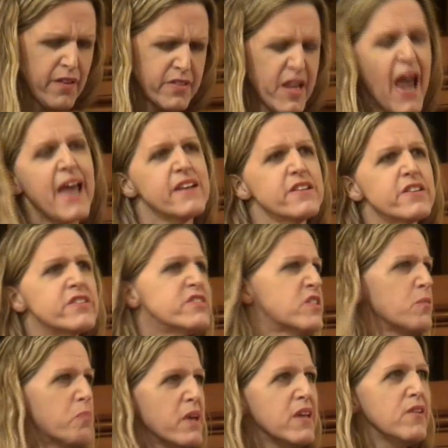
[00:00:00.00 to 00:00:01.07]
tend
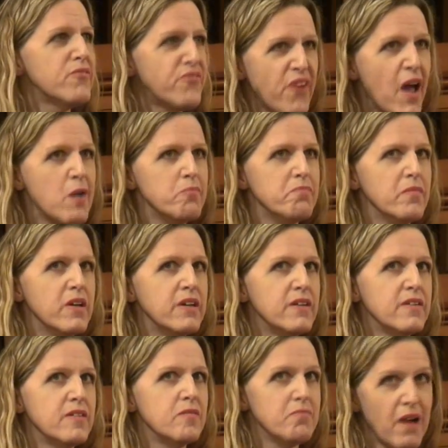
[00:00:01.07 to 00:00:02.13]
to be
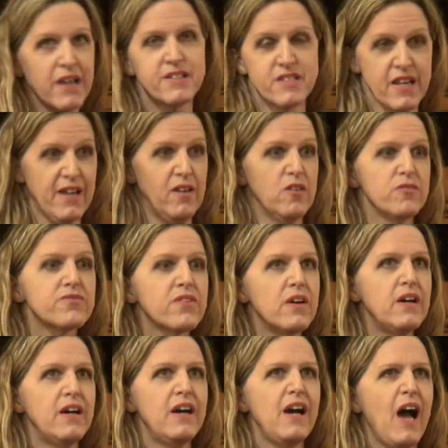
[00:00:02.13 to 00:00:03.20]
femme myself.
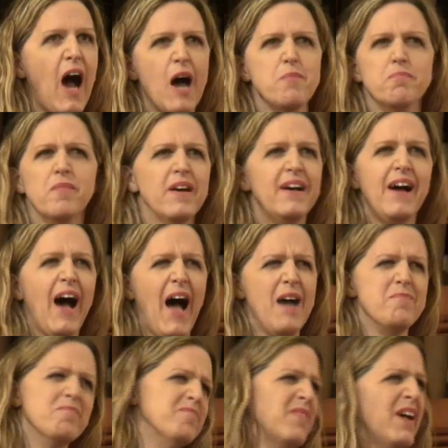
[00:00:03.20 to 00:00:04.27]

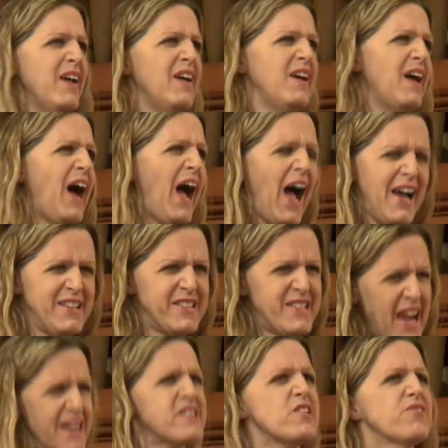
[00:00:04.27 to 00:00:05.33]
I'm
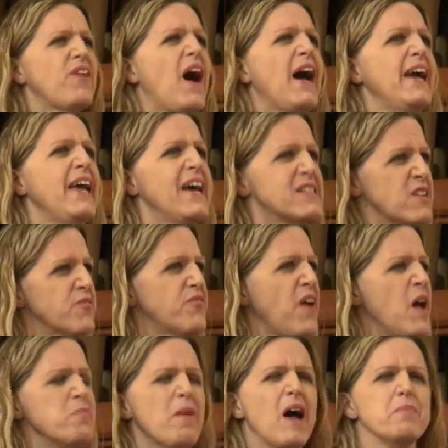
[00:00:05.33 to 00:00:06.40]
identify as a
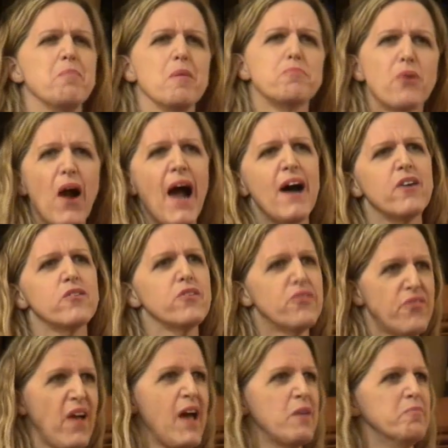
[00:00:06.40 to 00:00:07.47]
femme. I'm a proud
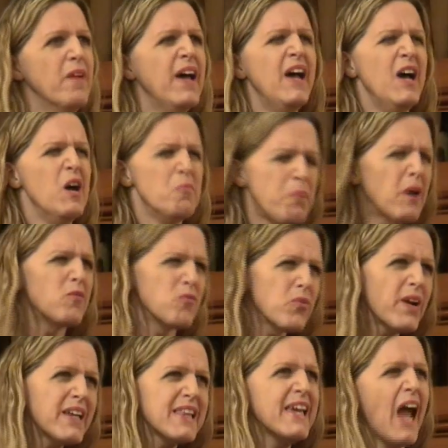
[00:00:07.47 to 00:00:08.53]
femme. But
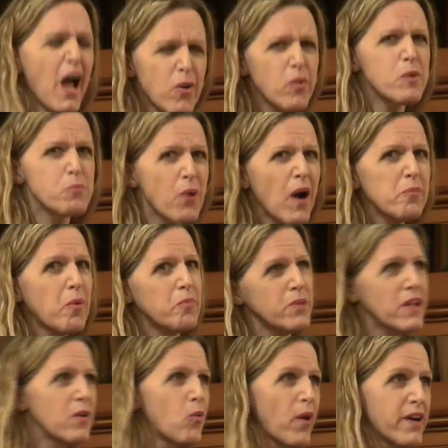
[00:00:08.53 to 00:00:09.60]
really, I would
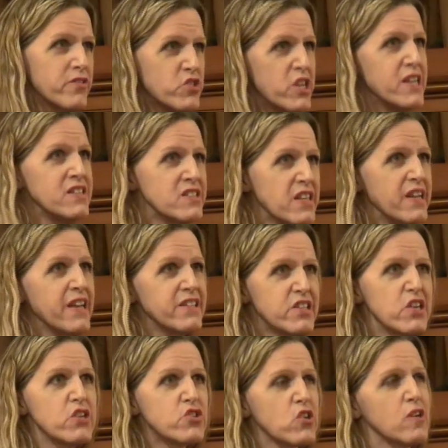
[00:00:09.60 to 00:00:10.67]
probably wear jeans and a
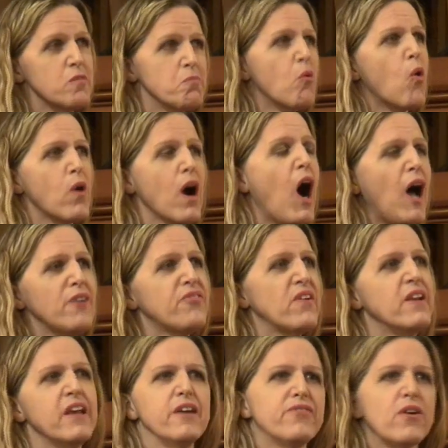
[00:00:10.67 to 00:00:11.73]
t-shirt more
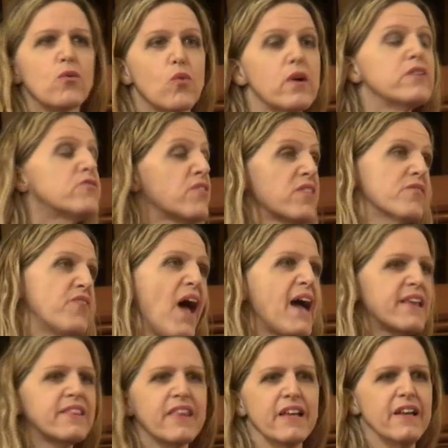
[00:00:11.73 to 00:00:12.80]
often if it weren't for the
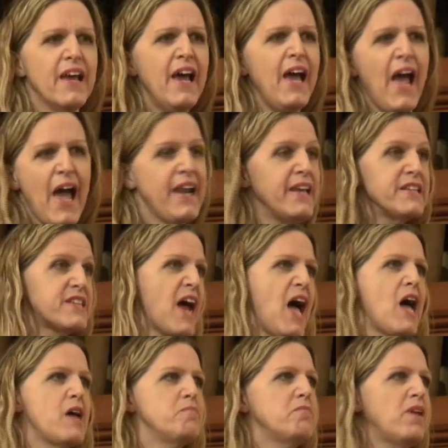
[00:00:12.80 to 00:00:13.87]
fact that
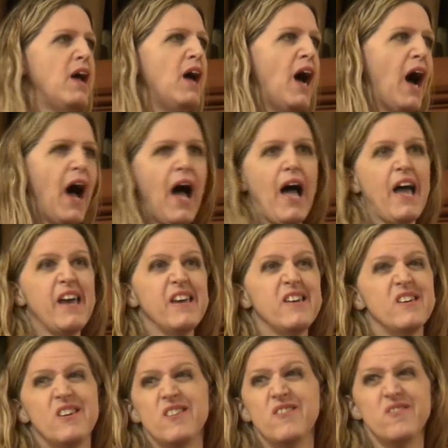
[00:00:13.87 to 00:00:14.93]
anytime
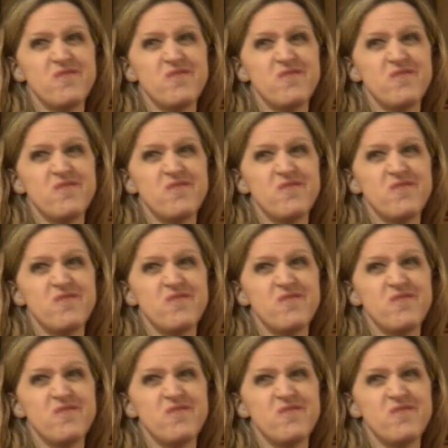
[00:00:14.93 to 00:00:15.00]
I,